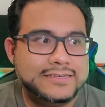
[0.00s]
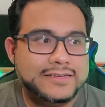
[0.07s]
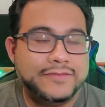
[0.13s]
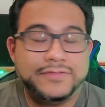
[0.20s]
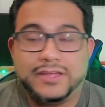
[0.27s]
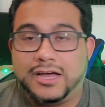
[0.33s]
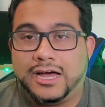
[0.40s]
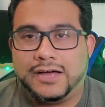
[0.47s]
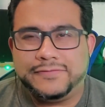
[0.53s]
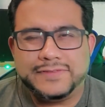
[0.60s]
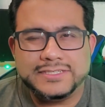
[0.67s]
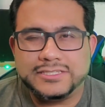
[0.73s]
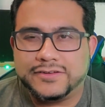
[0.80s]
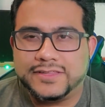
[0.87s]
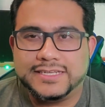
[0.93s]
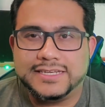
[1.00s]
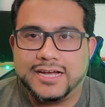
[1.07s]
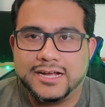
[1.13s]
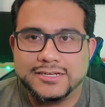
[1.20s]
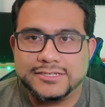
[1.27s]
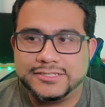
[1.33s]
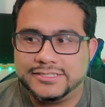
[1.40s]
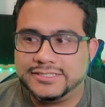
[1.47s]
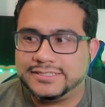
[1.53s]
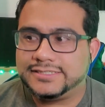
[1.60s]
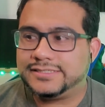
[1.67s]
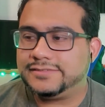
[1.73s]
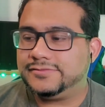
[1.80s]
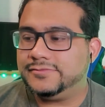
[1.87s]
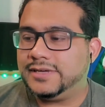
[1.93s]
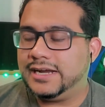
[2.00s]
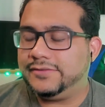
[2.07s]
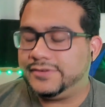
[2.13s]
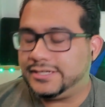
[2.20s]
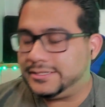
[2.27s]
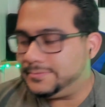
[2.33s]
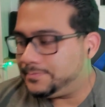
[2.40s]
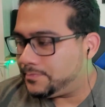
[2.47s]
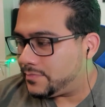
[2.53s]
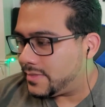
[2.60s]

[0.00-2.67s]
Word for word: of the office or the doctor's whatever.